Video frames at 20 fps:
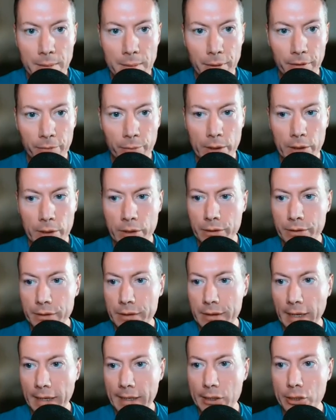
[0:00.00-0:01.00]
But if we look at the
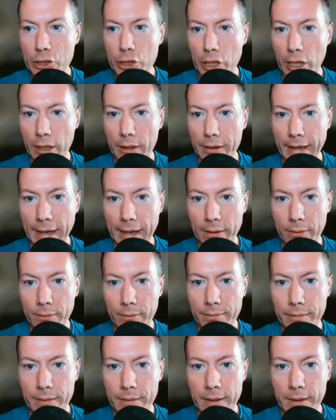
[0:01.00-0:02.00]
day chart now,
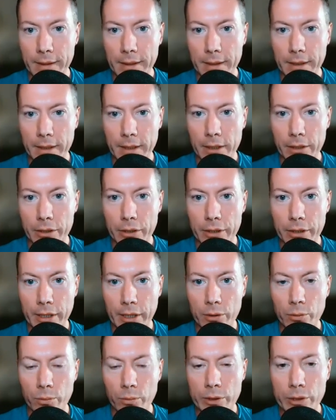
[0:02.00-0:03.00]
you
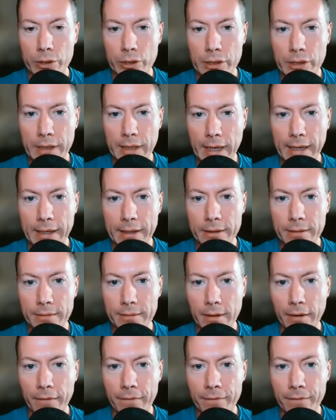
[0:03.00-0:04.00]
know, we're just getting
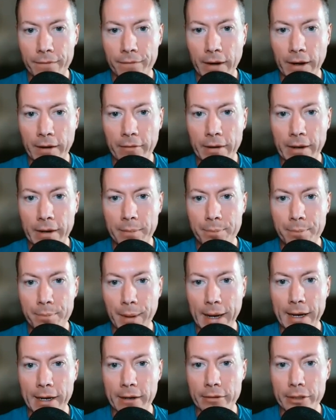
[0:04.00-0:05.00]
a very
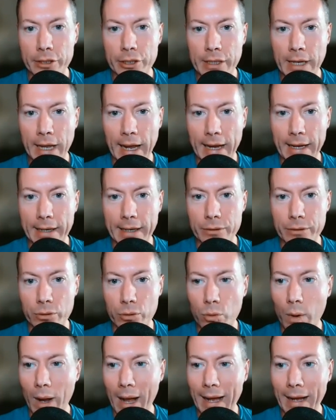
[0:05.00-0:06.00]
bearish
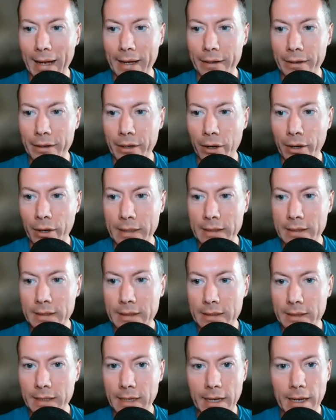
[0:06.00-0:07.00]
candle at a
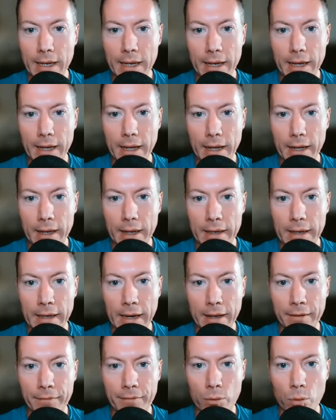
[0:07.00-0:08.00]
nice
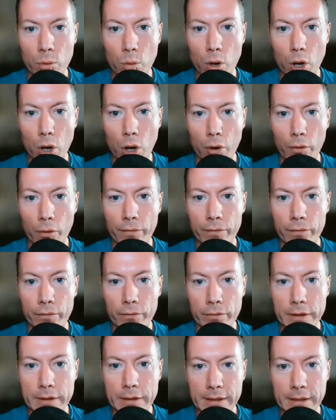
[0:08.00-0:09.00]
level of
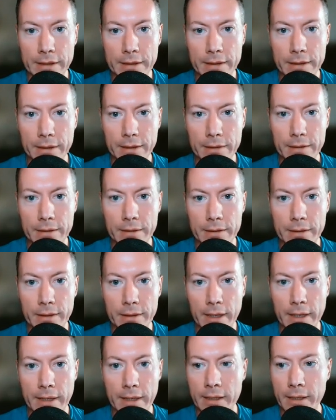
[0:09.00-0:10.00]
resistance,
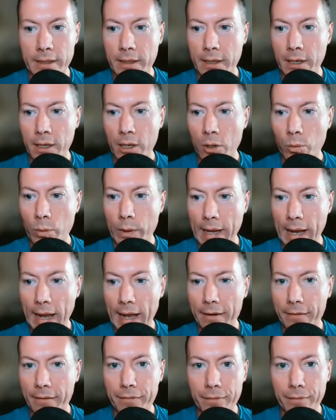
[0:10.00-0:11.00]
okay? We
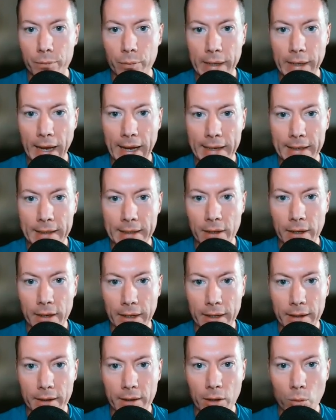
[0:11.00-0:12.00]
had
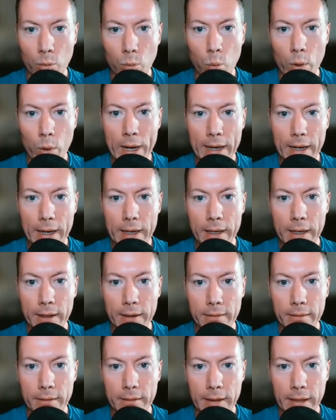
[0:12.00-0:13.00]
like a wick
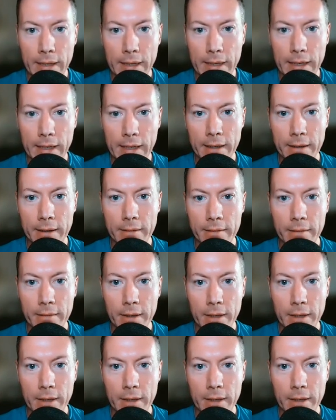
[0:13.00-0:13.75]
here.